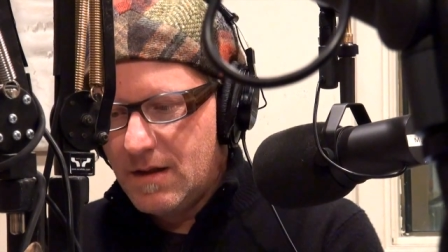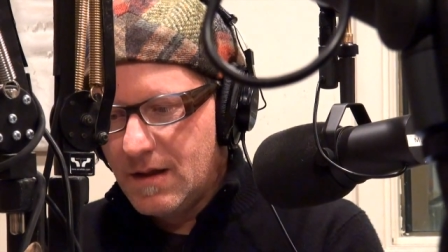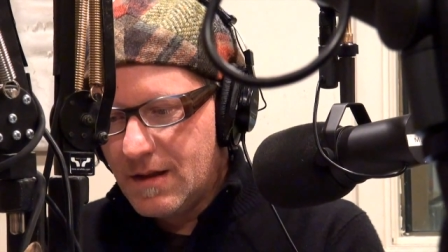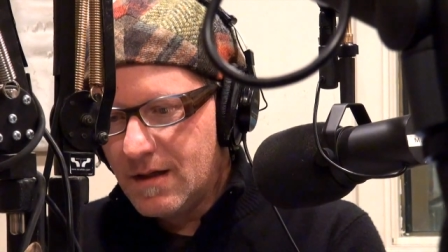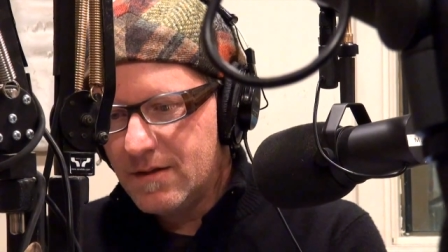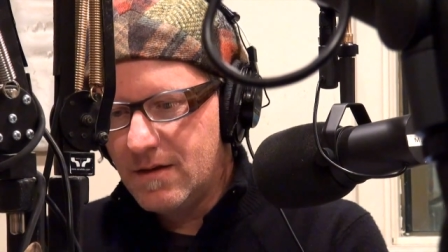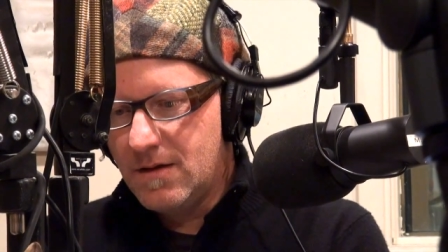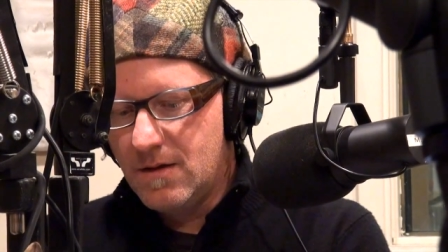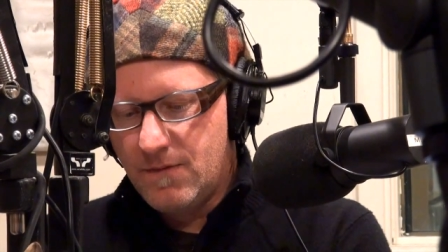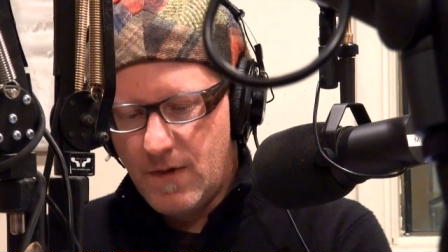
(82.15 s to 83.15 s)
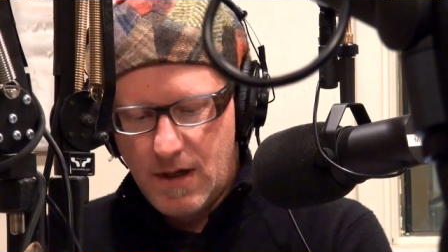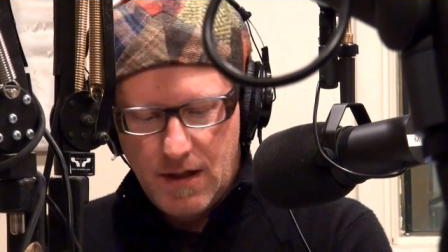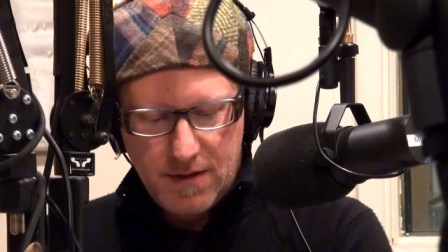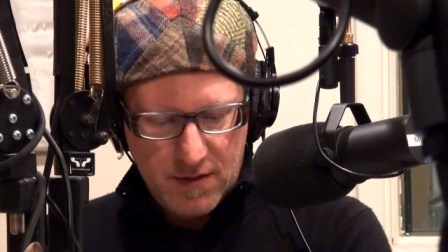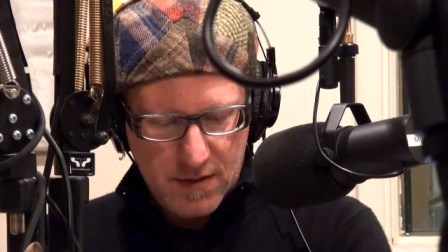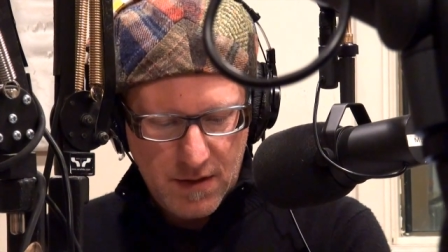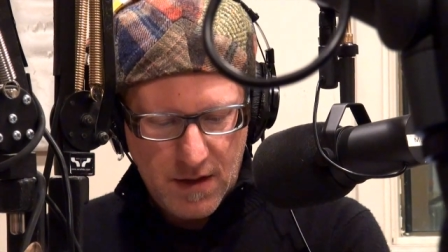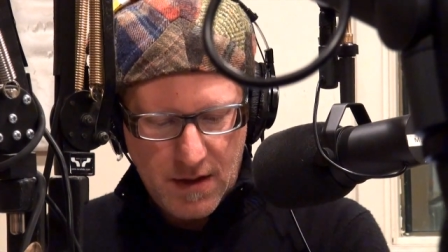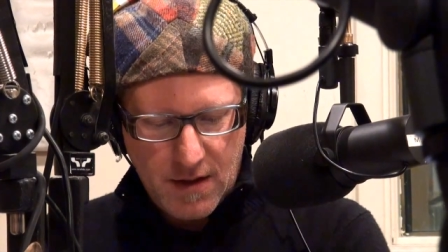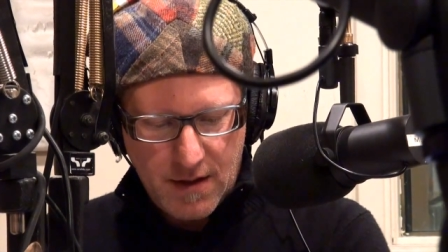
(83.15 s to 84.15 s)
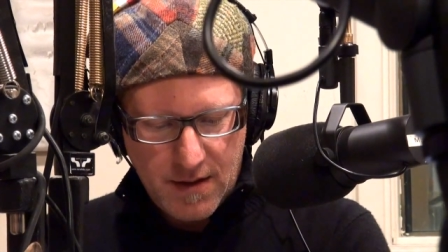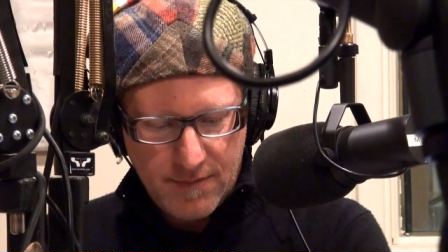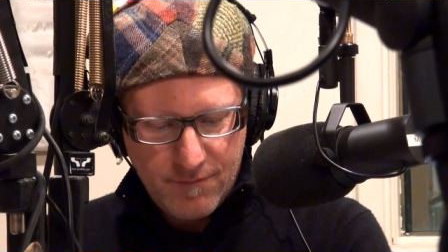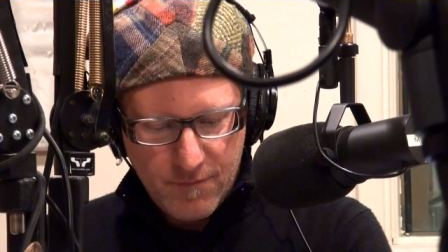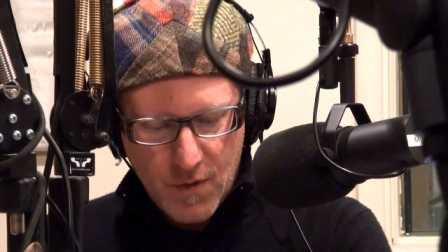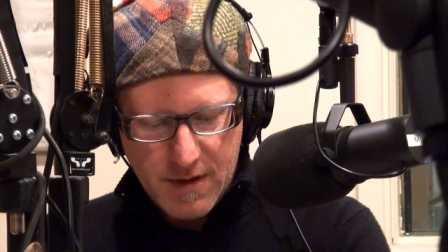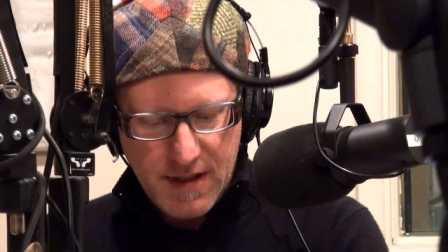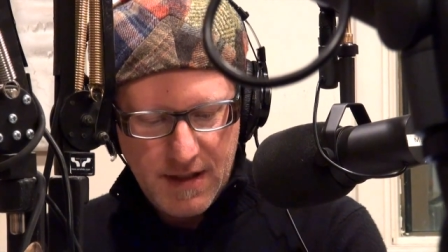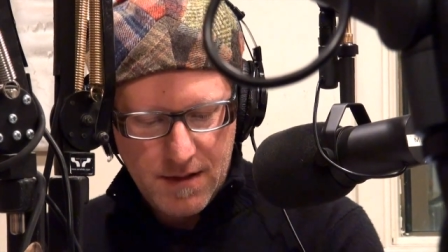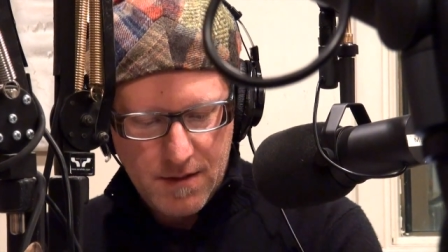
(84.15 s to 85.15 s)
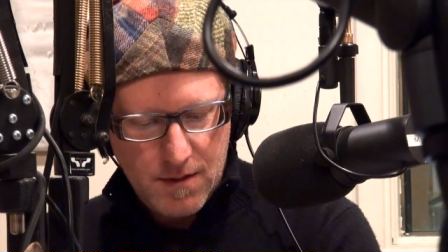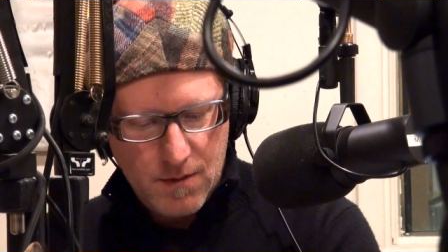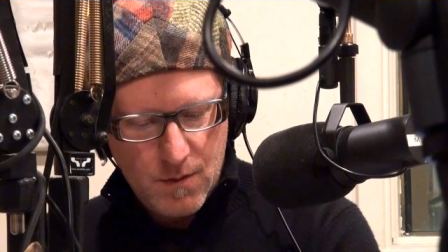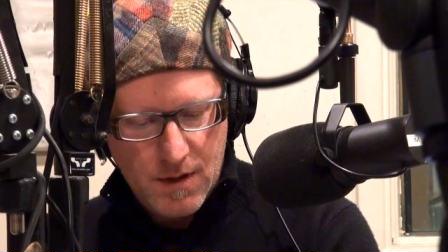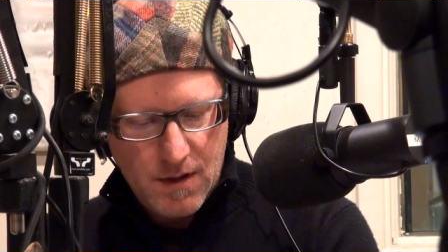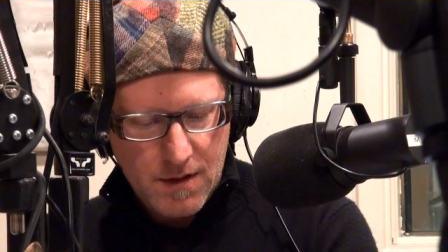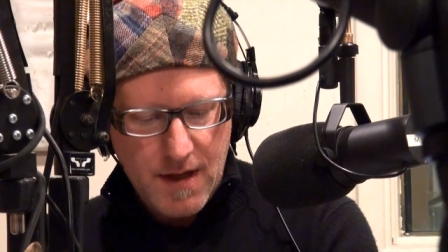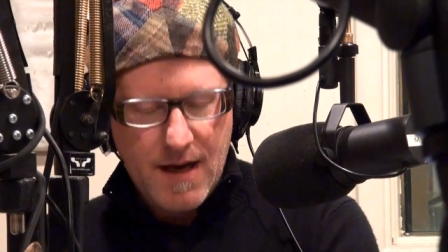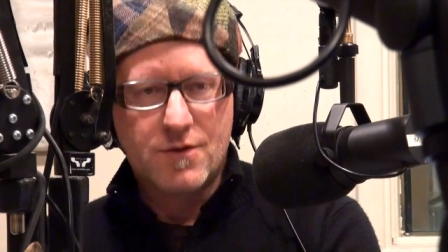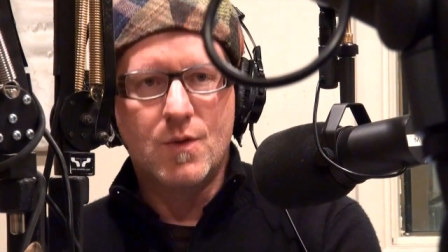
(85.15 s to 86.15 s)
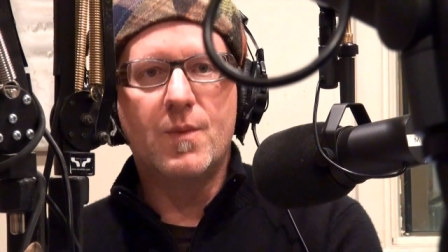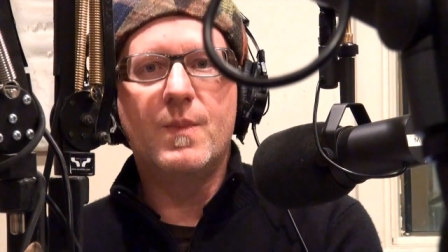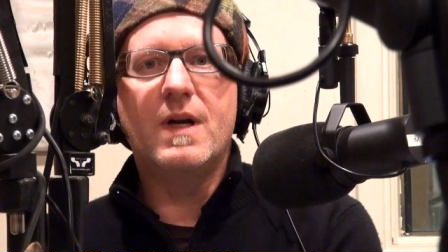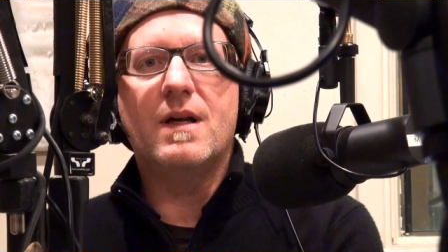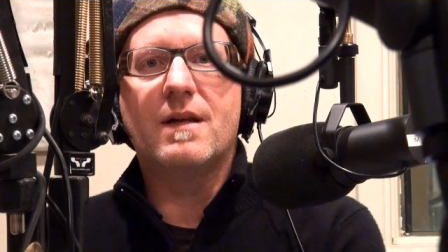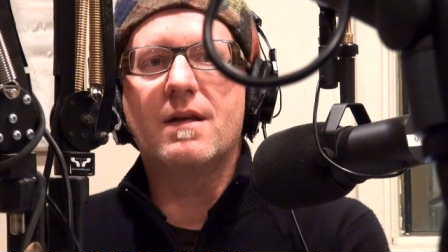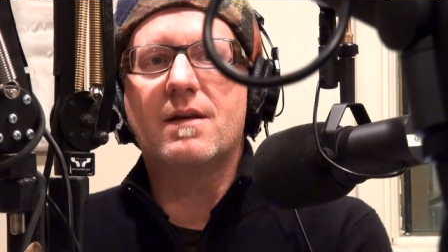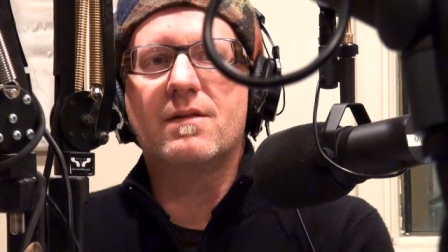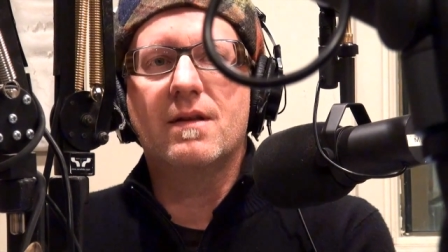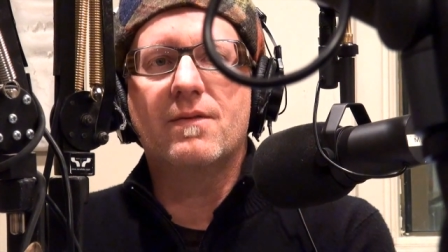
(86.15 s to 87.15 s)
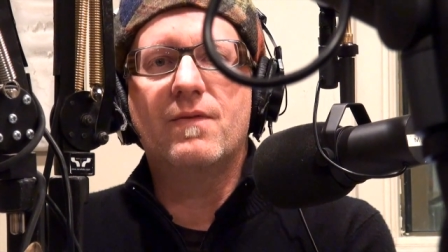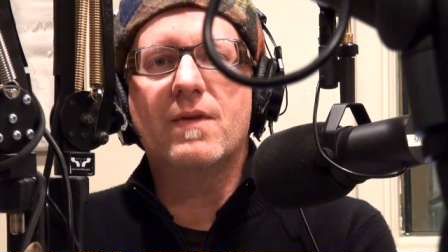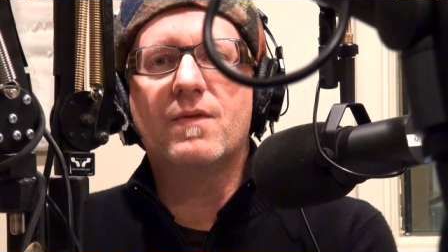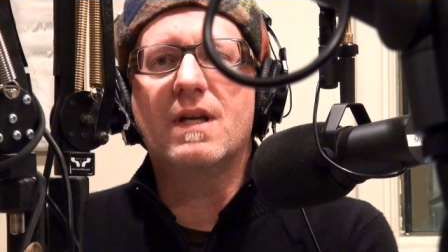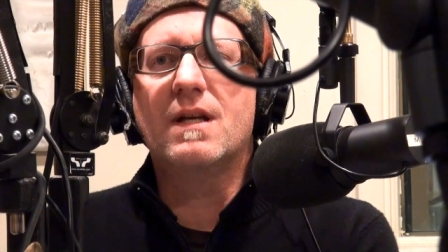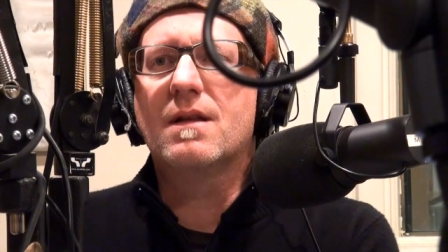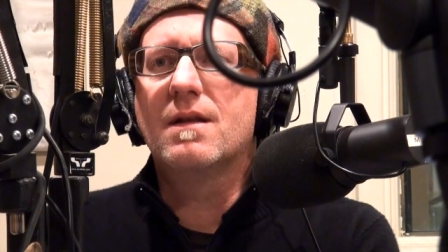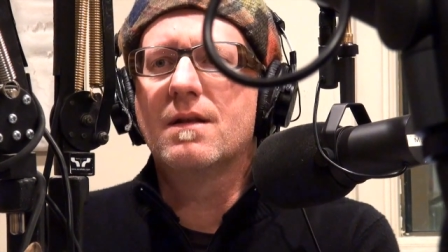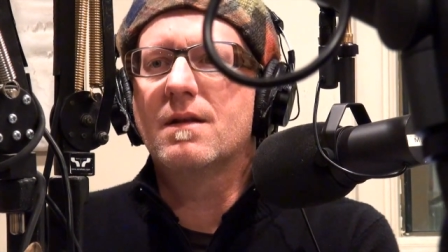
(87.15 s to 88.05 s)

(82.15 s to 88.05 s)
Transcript: I think that is the third Friday. It's on the 14th, or the, the actual opening no. I think is on the 15th.